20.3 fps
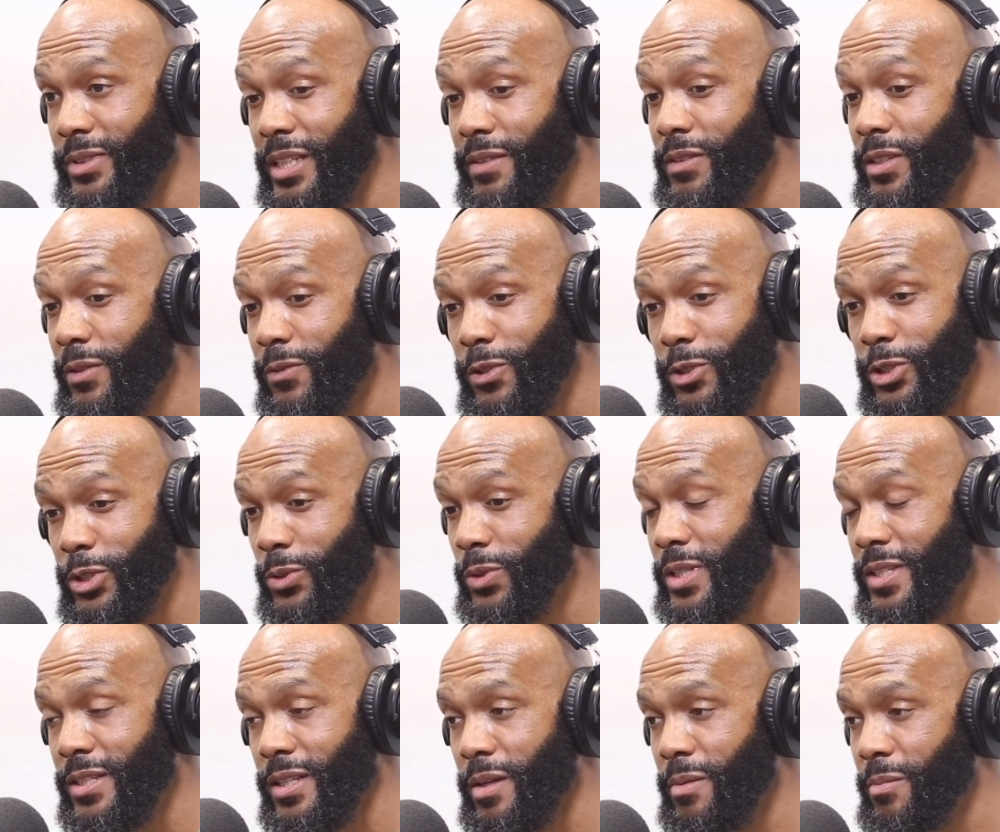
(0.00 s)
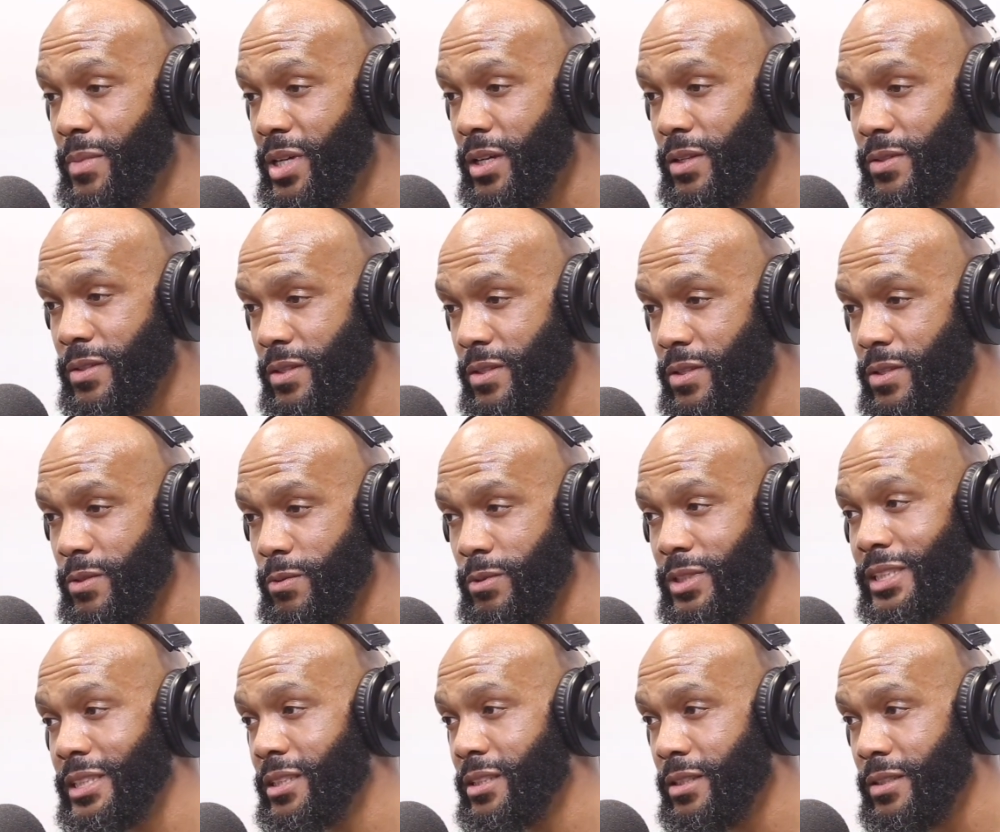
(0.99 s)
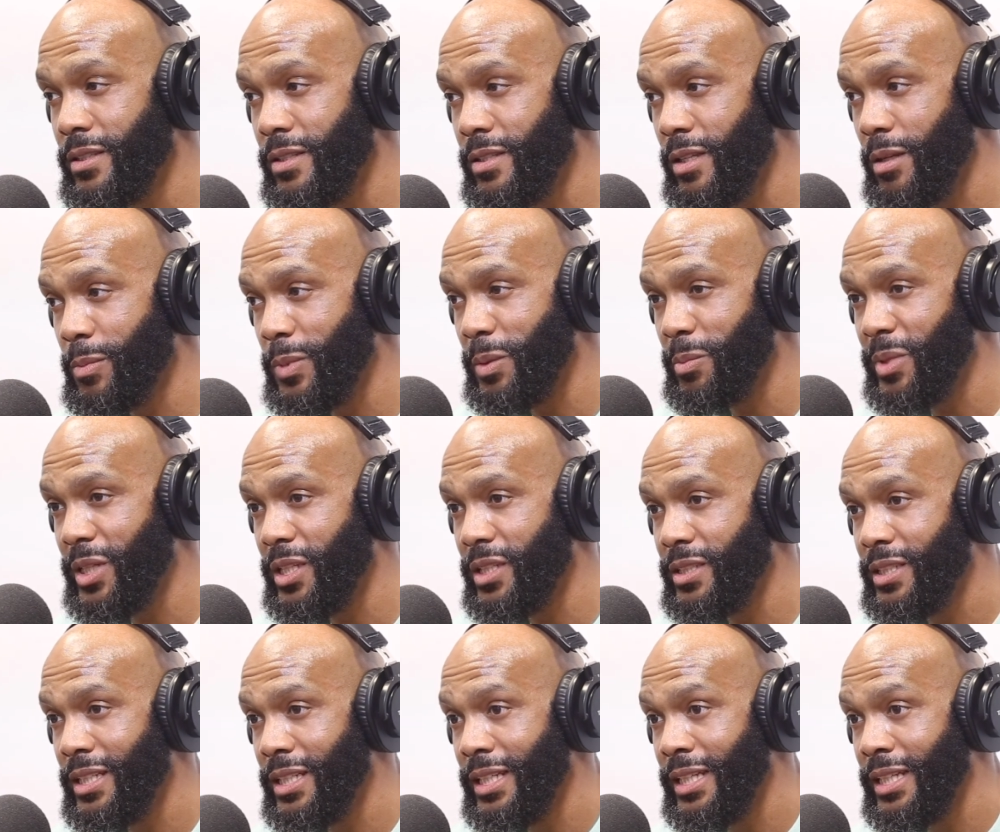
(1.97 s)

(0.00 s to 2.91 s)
Even if you're doing something else, this is really good to supplement.